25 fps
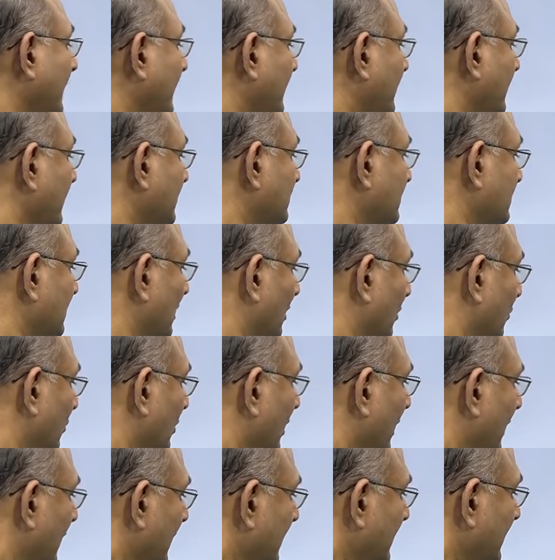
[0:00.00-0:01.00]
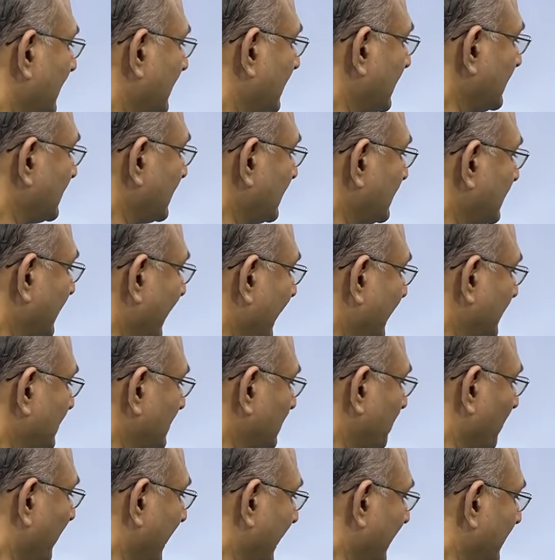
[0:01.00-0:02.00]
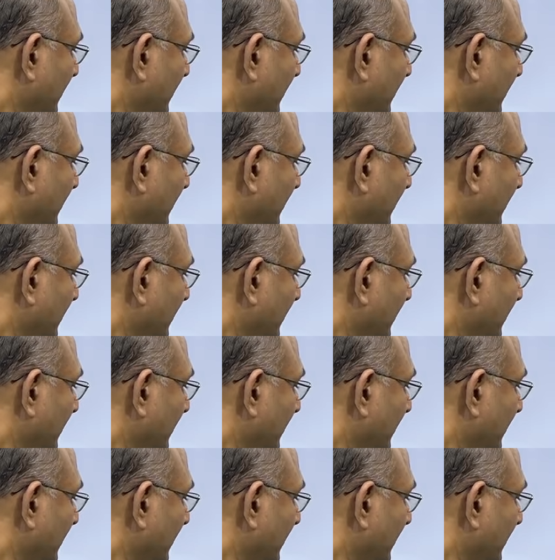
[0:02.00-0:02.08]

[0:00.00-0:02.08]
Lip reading: it turns out that this is h by